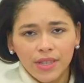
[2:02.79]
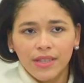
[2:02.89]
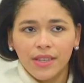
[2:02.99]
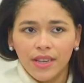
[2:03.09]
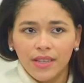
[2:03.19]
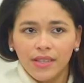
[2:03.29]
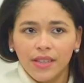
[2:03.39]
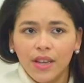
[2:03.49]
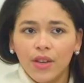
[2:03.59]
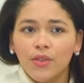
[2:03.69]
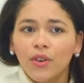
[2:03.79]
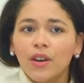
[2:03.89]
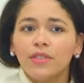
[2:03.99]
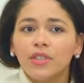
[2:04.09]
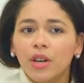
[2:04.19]
these days, you
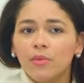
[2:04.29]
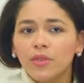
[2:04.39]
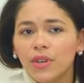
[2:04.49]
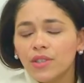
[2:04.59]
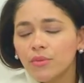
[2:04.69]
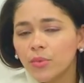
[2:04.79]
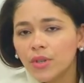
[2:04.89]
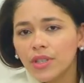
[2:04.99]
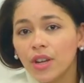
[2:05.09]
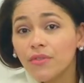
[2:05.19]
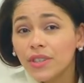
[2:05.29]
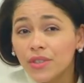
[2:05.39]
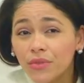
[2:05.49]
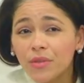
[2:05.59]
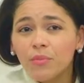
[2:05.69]
often come across reports of
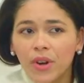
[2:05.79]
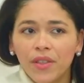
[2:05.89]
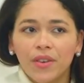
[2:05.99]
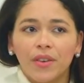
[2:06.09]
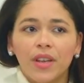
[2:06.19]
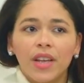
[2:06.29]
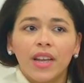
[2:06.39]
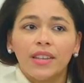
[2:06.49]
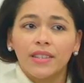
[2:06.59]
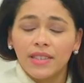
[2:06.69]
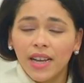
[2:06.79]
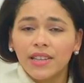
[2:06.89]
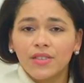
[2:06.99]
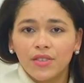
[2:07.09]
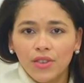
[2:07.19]
extreme weather and
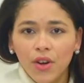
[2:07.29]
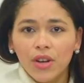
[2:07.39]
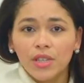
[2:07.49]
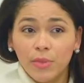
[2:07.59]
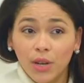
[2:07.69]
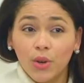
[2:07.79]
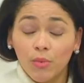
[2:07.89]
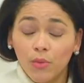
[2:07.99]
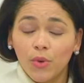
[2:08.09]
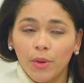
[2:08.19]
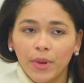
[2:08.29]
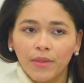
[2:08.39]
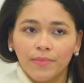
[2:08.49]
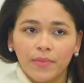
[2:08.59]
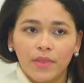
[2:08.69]
disasters caused by global
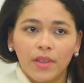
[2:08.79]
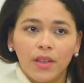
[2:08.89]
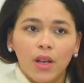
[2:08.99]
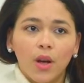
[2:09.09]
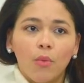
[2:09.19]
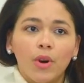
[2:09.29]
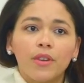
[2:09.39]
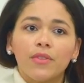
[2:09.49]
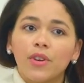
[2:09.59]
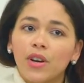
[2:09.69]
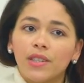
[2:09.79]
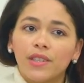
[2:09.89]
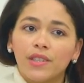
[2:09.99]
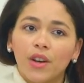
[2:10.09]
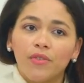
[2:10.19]
warming. One of the
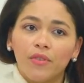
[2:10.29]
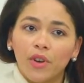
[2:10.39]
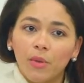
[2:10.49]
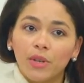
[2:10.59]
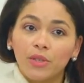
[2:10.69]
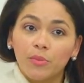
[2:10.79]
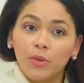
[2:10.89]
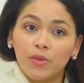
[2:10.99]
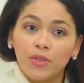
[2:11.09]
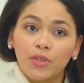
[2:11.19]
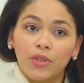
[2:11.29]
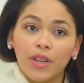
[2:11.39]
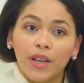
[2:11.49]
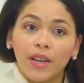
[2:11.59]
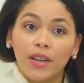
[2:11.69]
causes of environmental
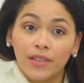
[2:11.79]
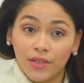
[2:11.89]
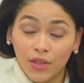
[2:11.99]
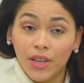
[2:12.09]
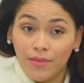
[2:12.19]
pollution, is